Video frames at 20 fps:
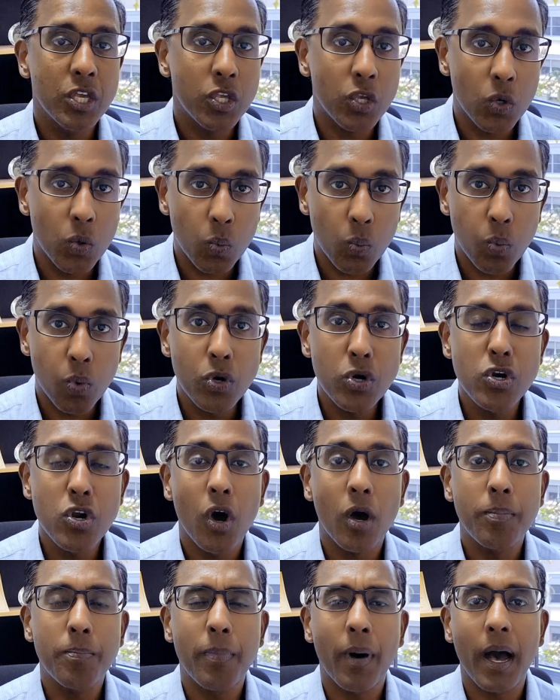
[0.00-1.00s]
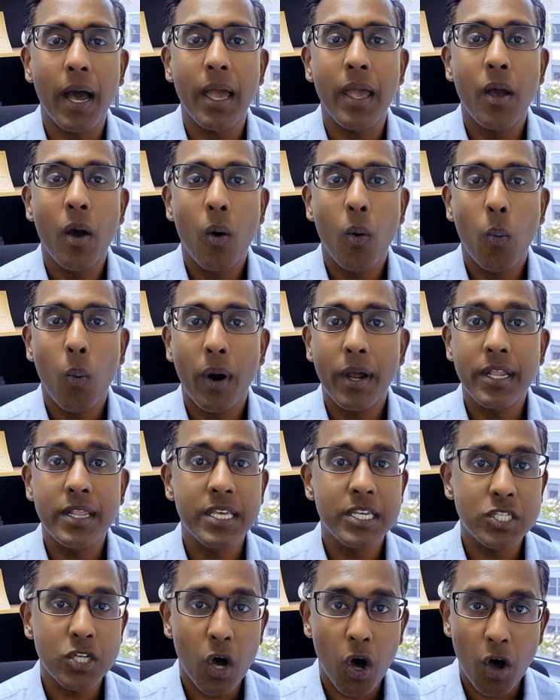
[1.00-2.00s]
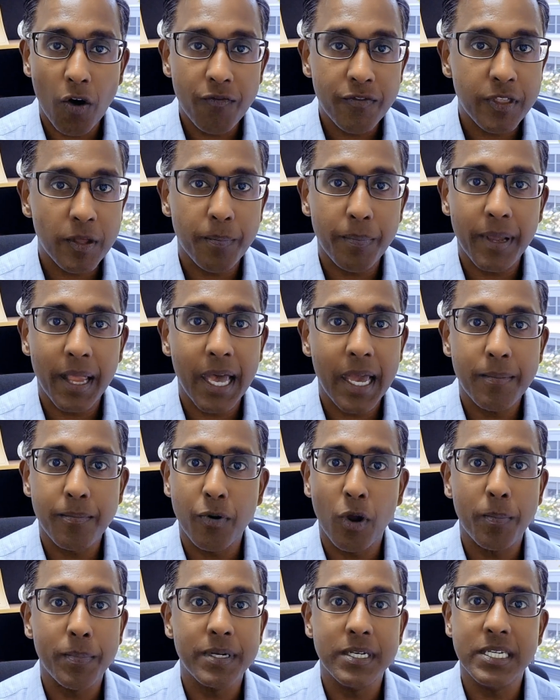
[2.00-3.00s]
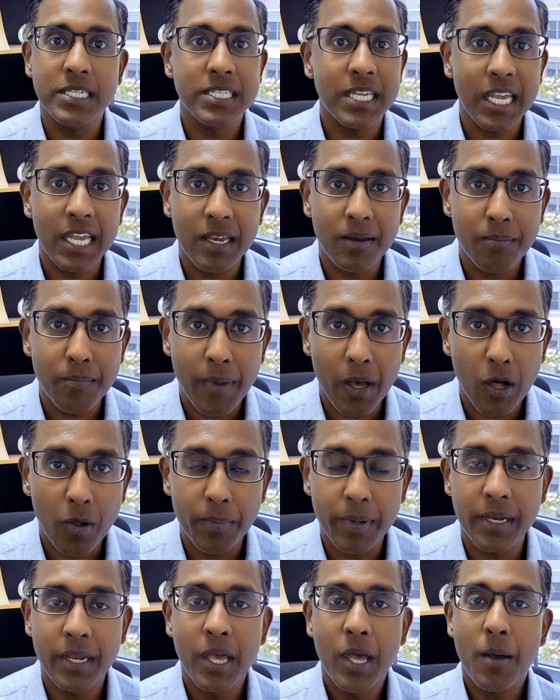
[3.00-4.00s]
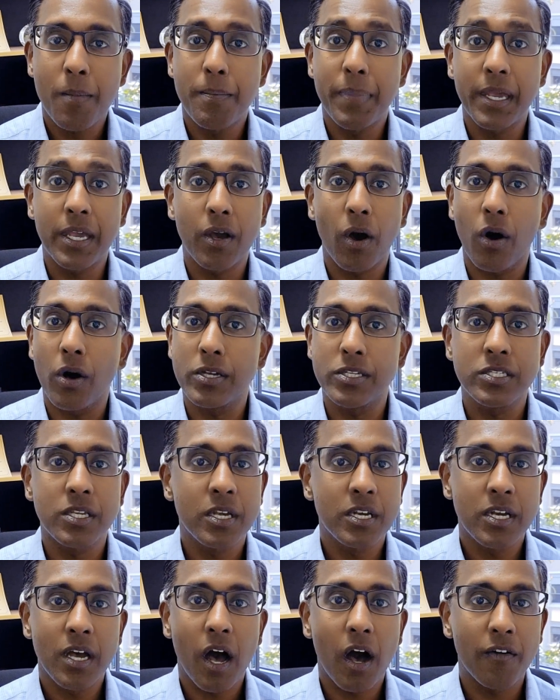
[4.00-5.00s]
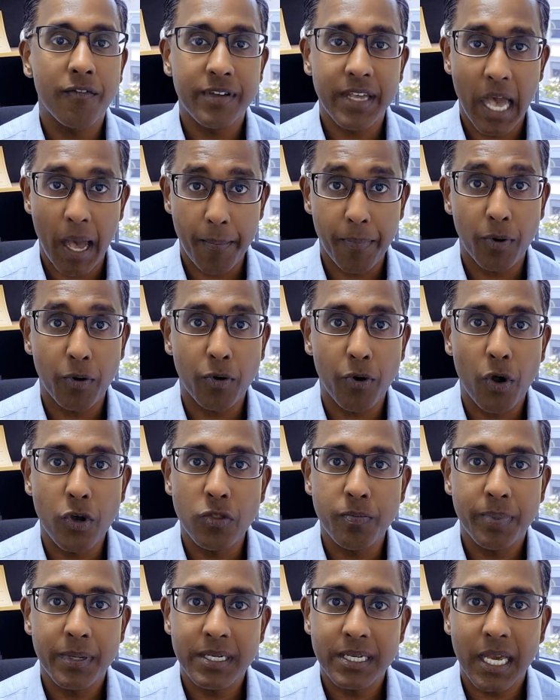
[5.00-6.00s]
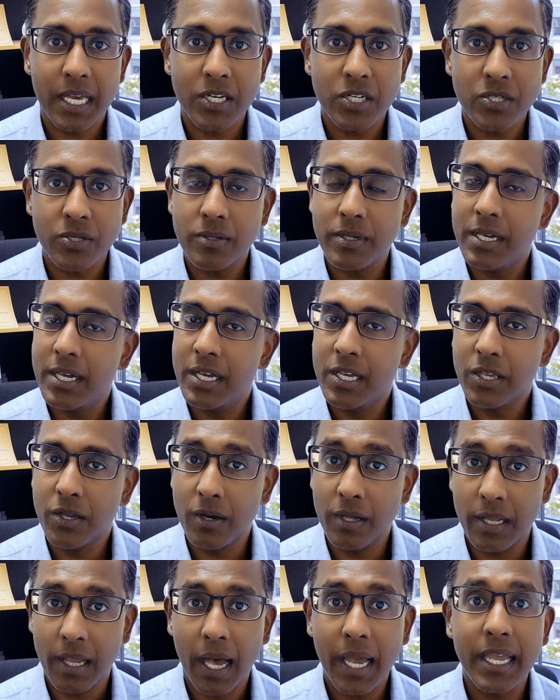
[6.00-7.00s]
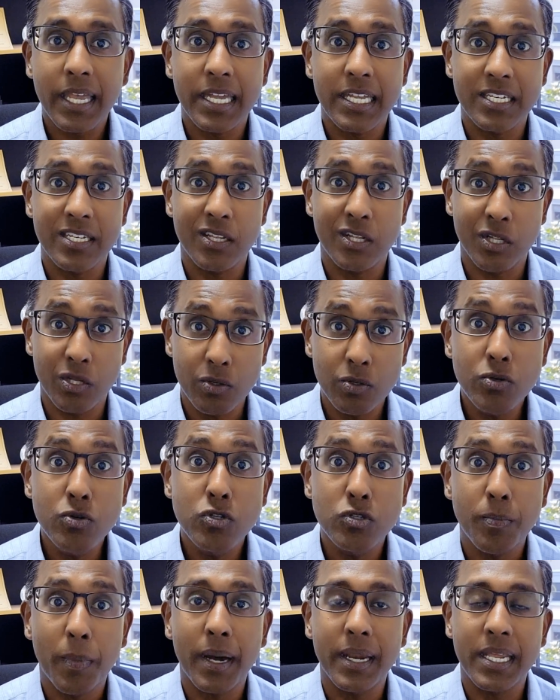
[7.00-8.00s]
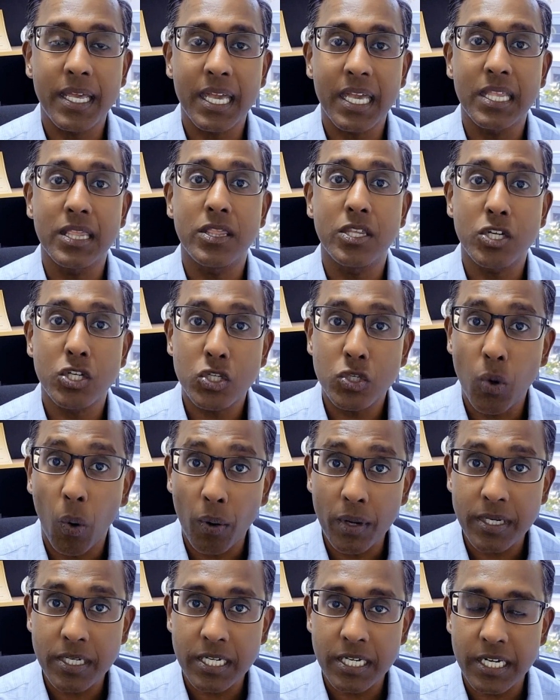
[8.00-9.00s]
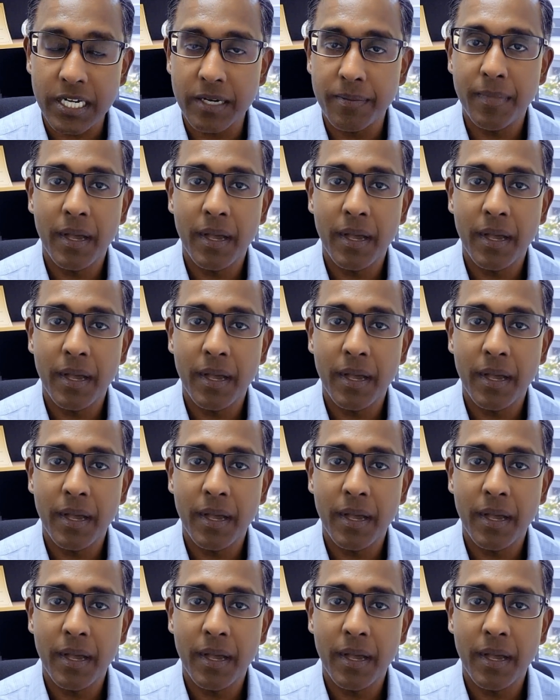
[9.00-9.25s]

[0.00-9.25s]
You would not buy one of these off-the-plan properties in Melbourne because of capital growth potential. You're likely to lose money in the short term.